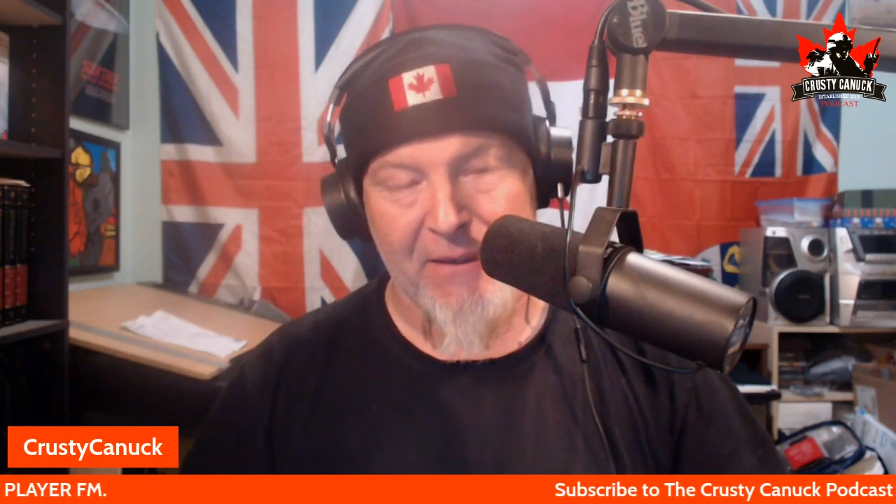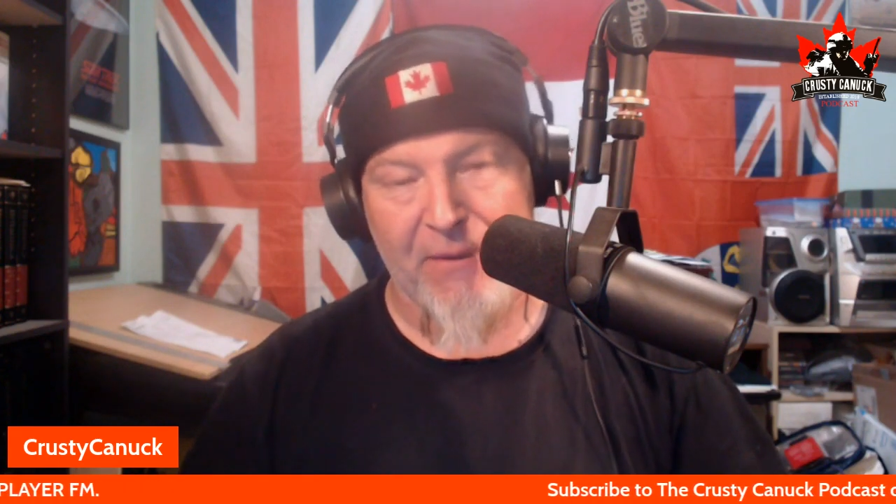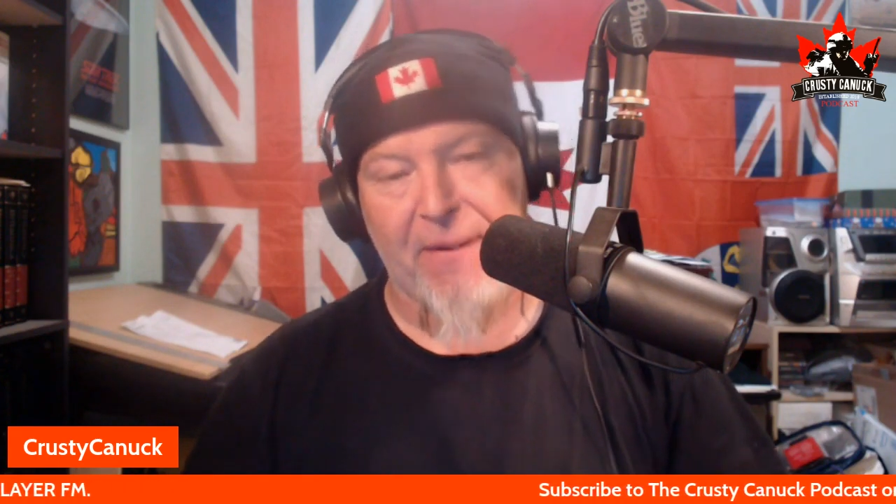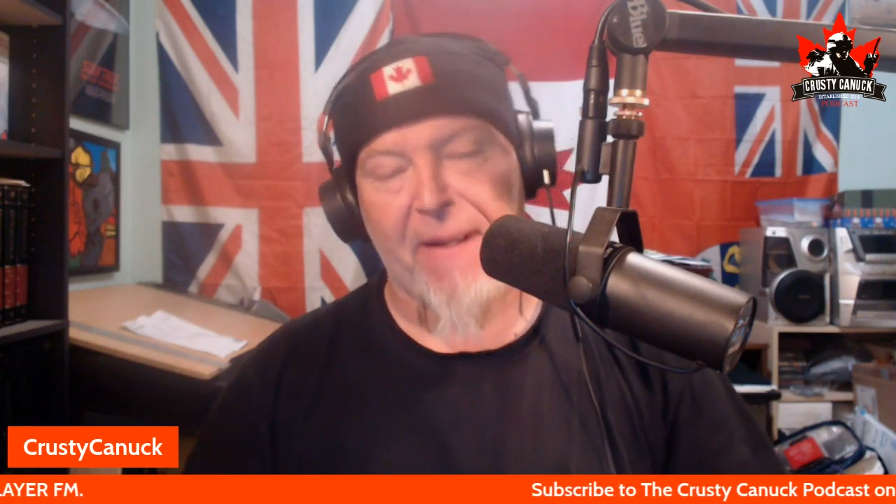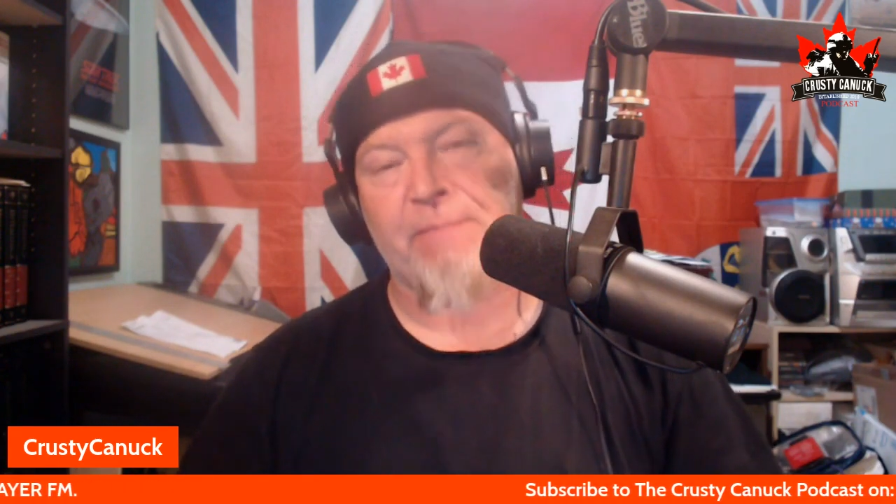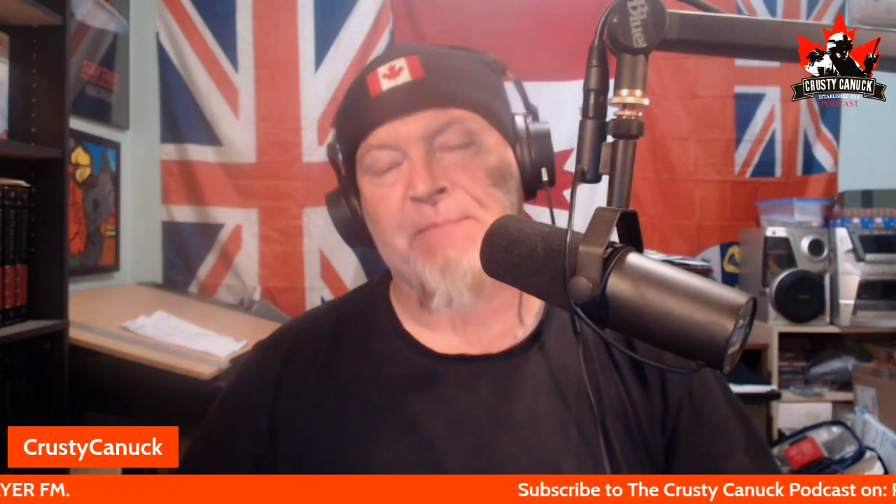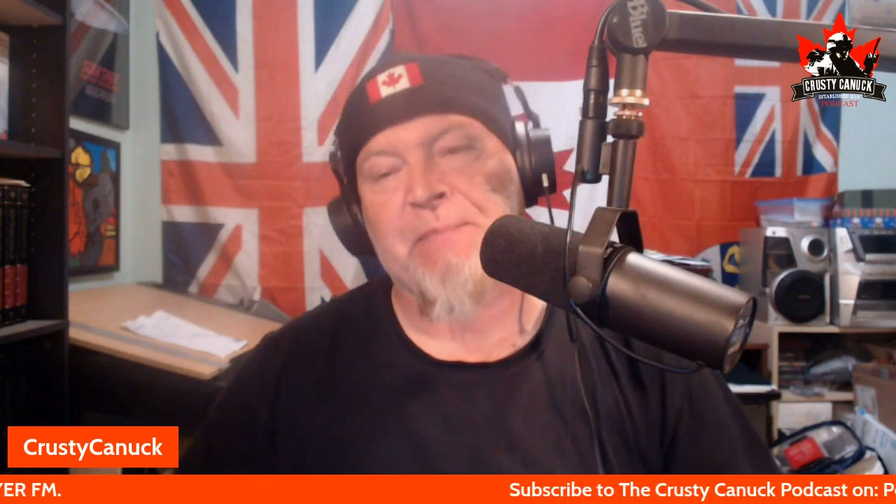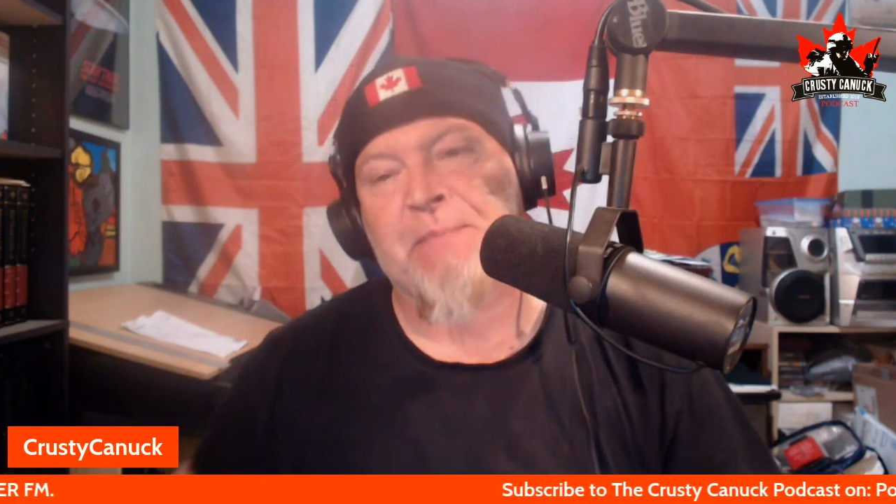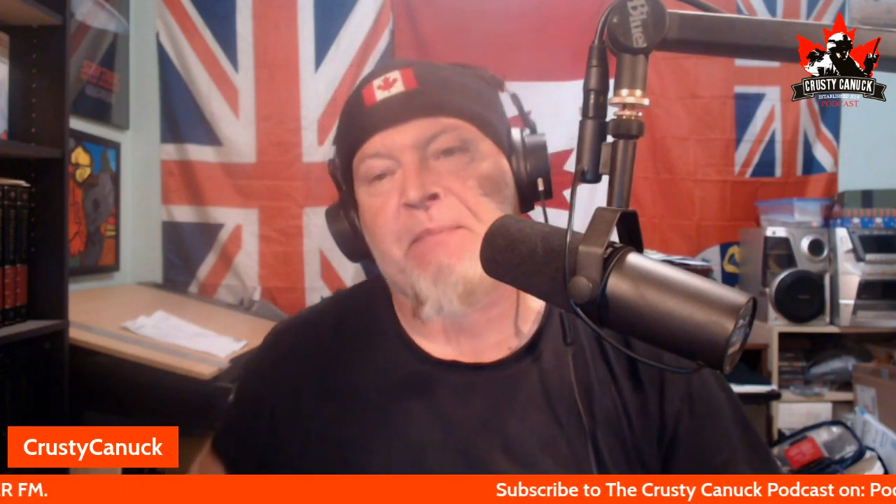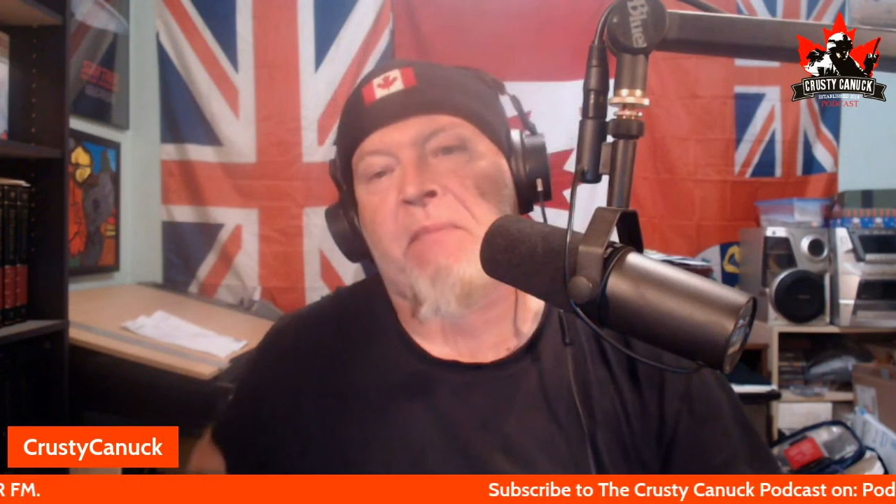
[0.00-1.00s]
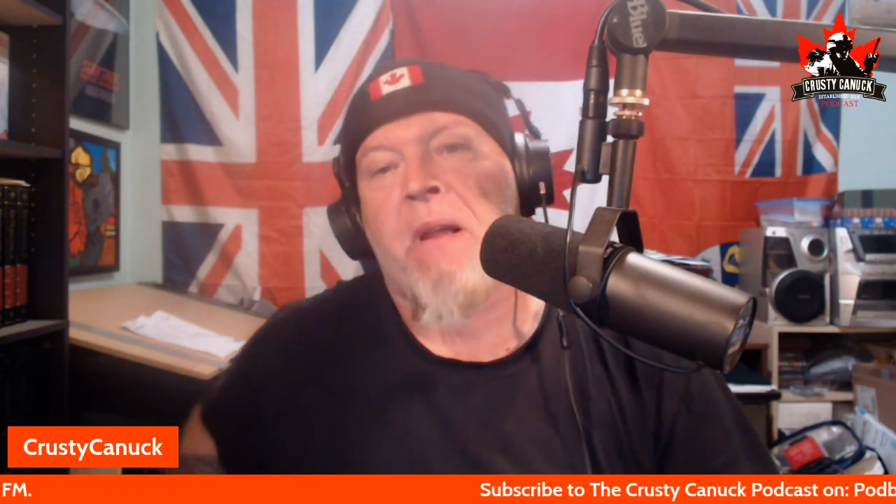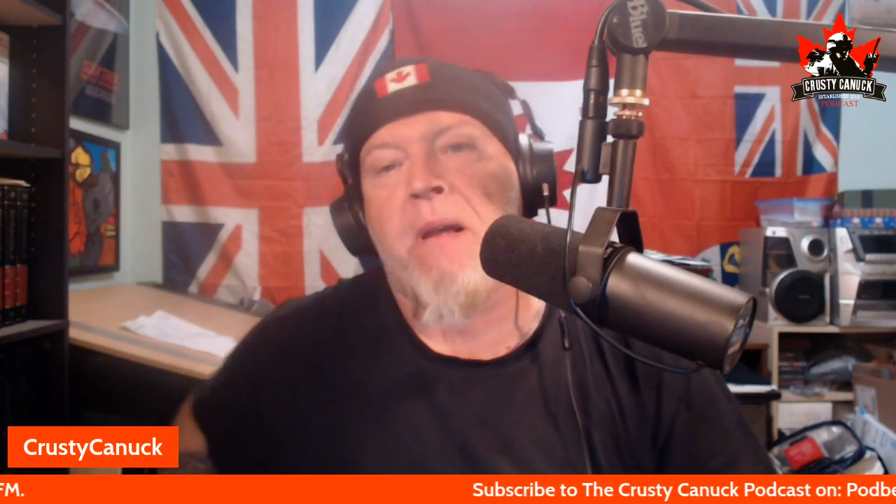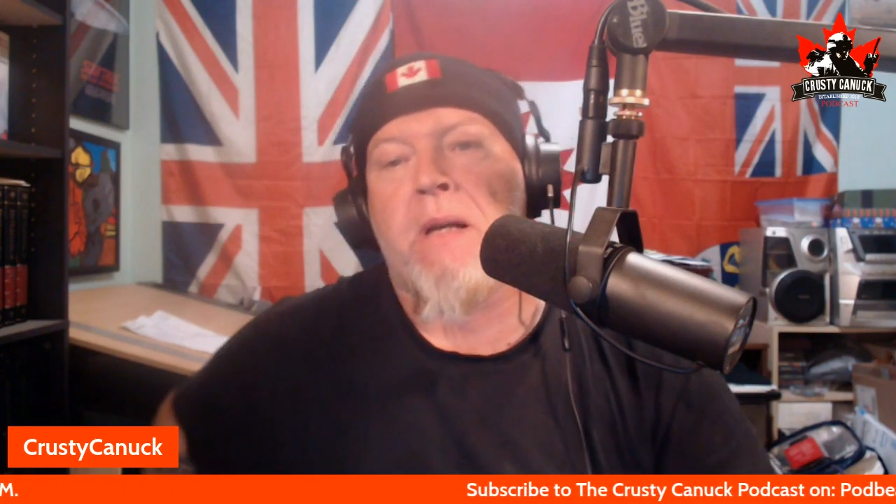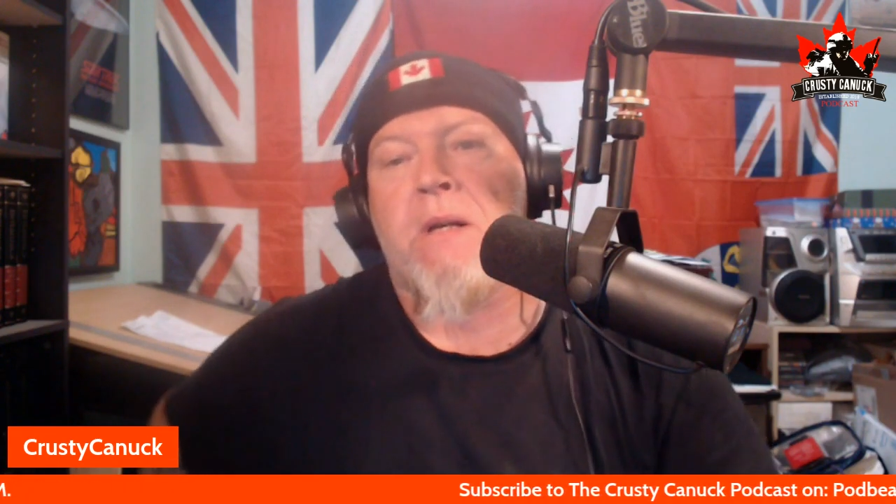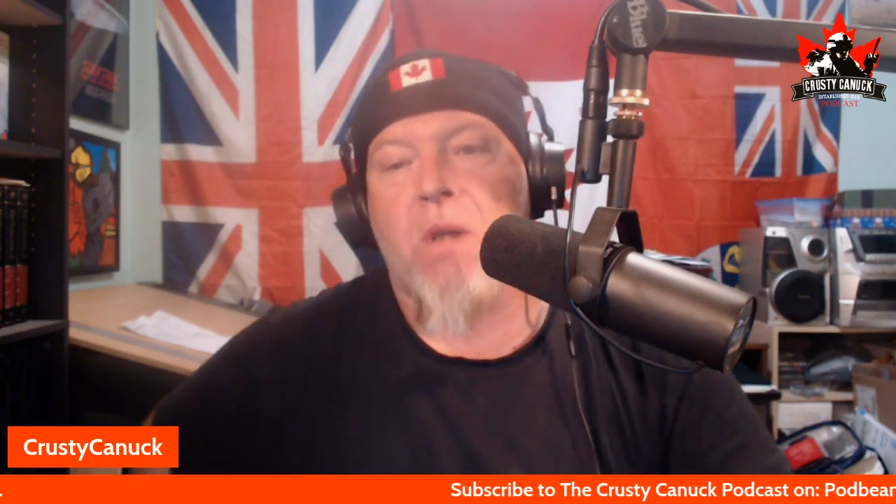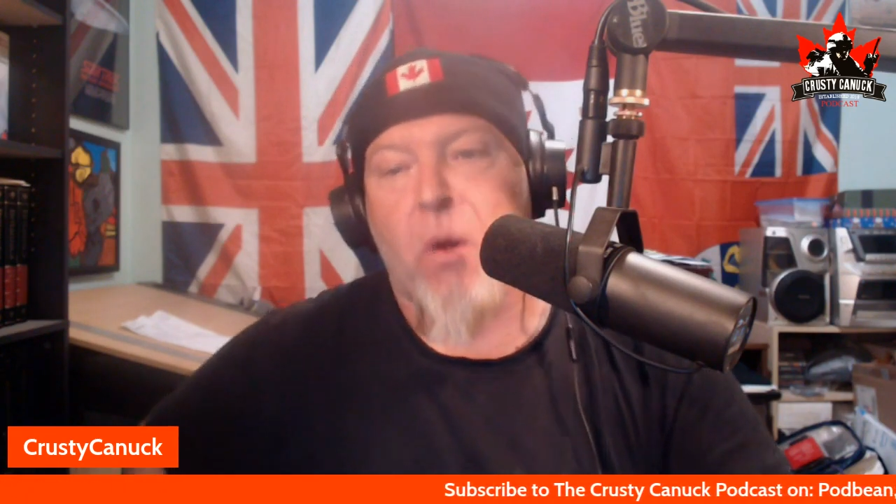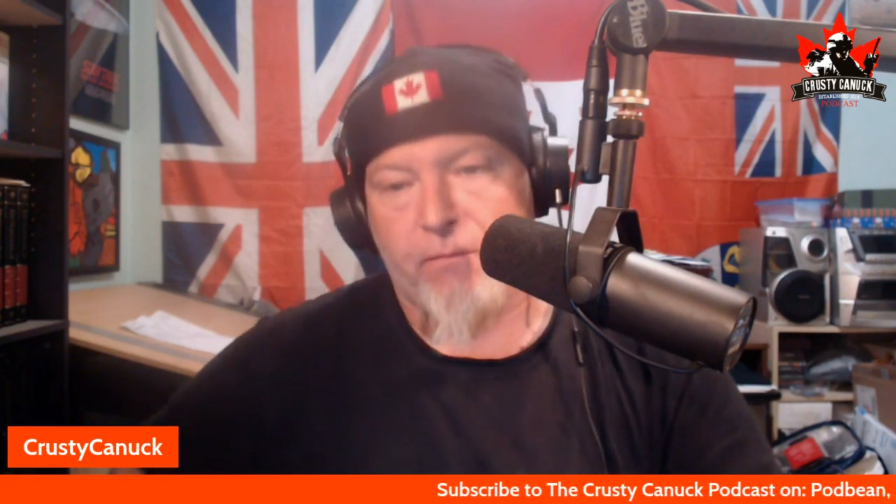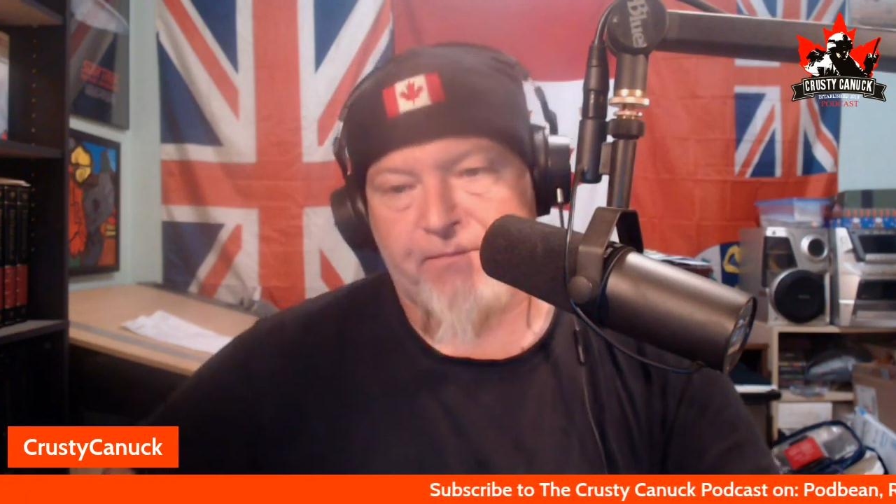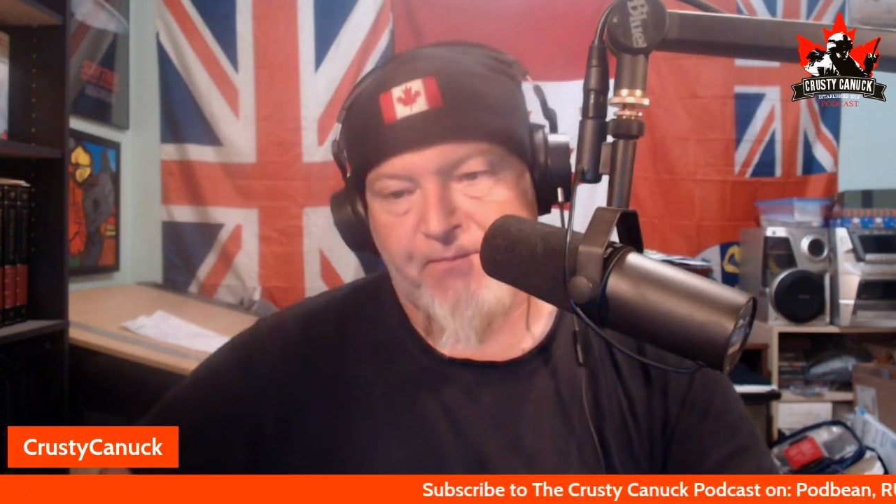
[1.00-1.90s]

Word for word: Okay. So